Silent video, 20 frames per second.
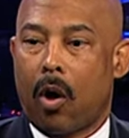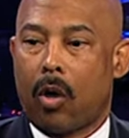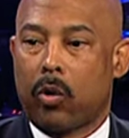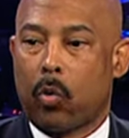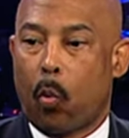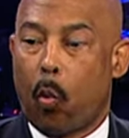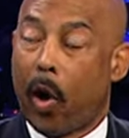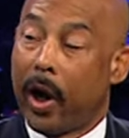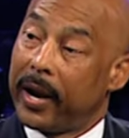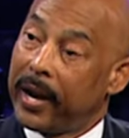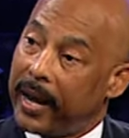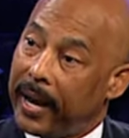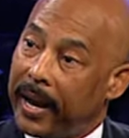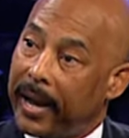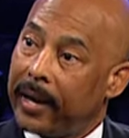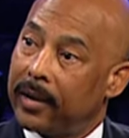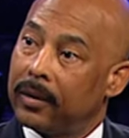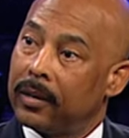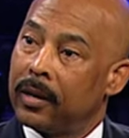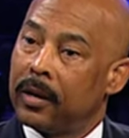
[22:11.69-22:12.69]
on the one
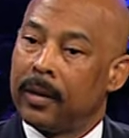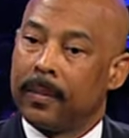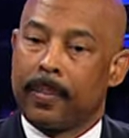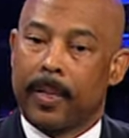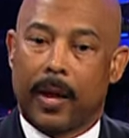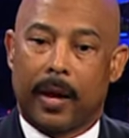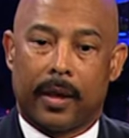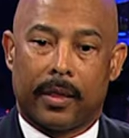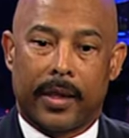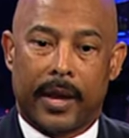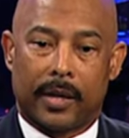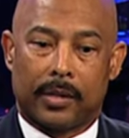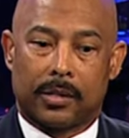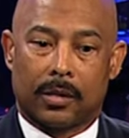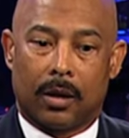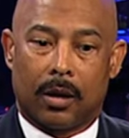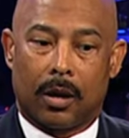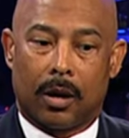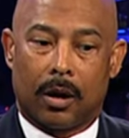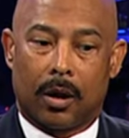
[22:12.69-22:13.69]
hand, uh,
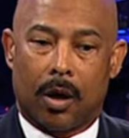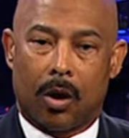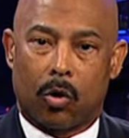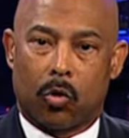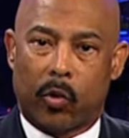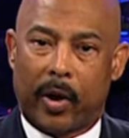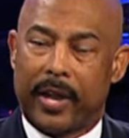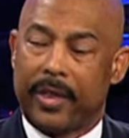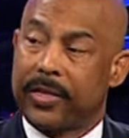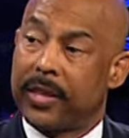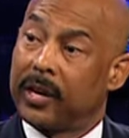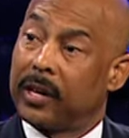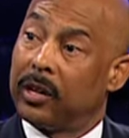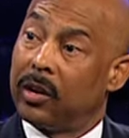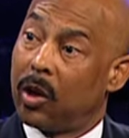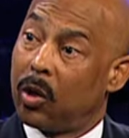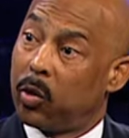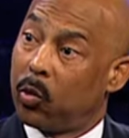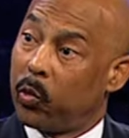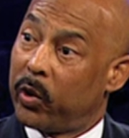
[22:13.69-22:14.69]
that's a, a, great thing
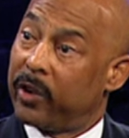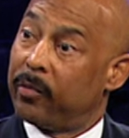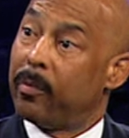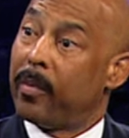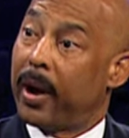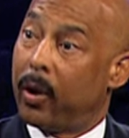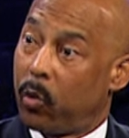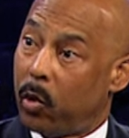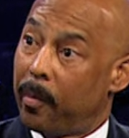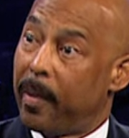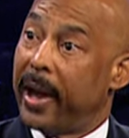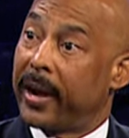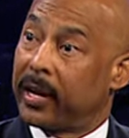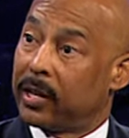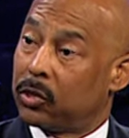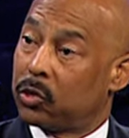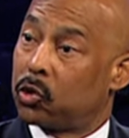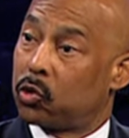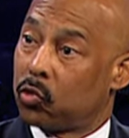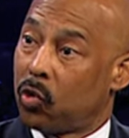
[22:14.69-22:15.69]
to know that we are
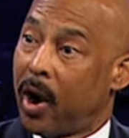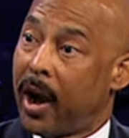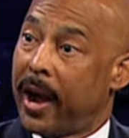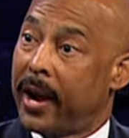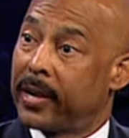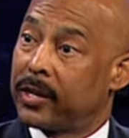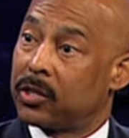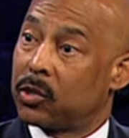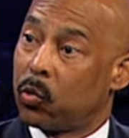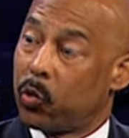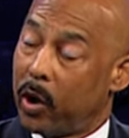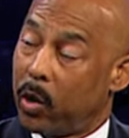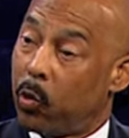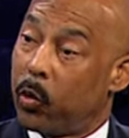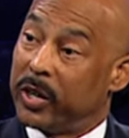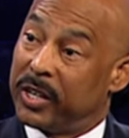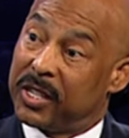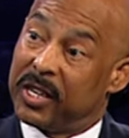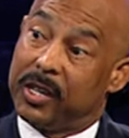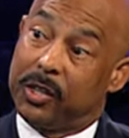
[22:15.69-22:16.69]
making strides to
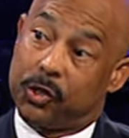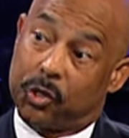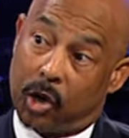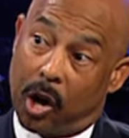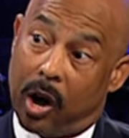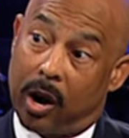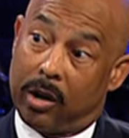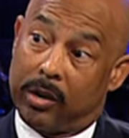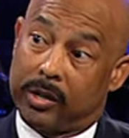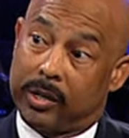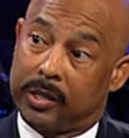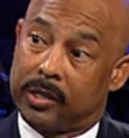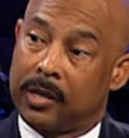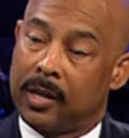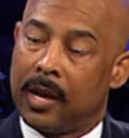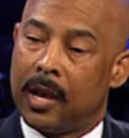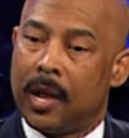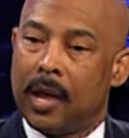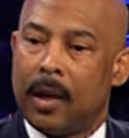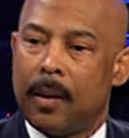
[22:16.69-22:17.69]
where we see
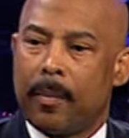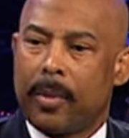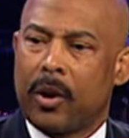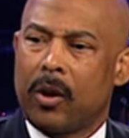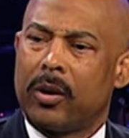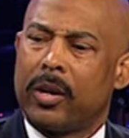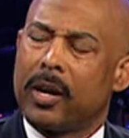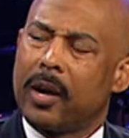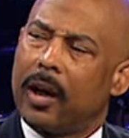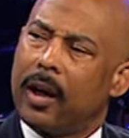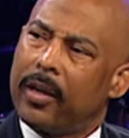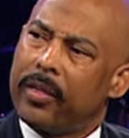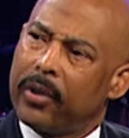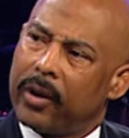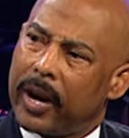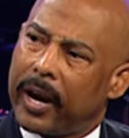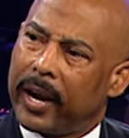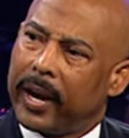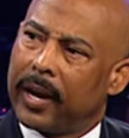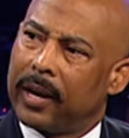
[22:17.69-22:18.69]
charges. Mm -hmm. But on the
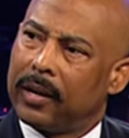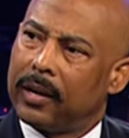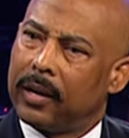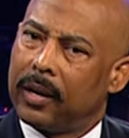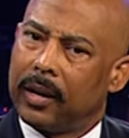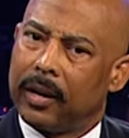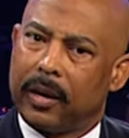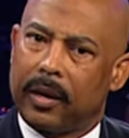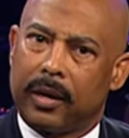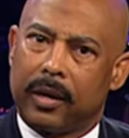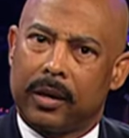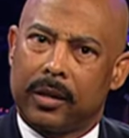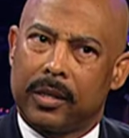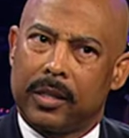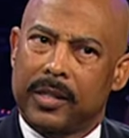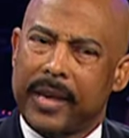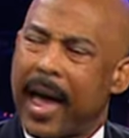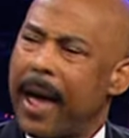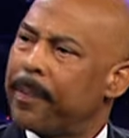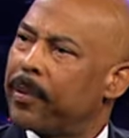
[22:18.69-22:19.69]
other hand, uh,
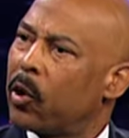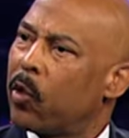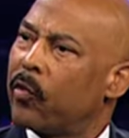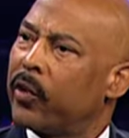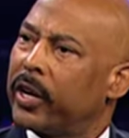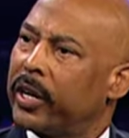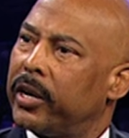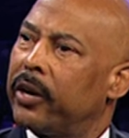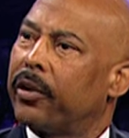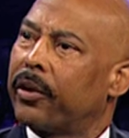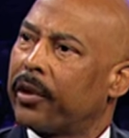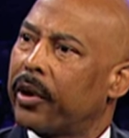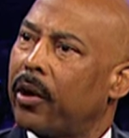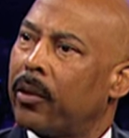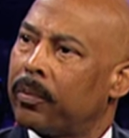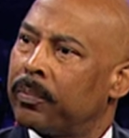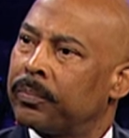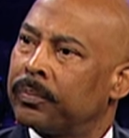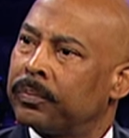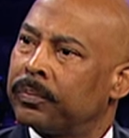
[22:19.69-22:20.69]
this happened over a year
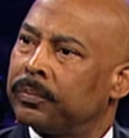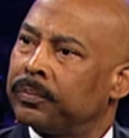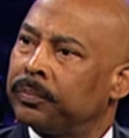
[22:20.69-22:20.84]
ago.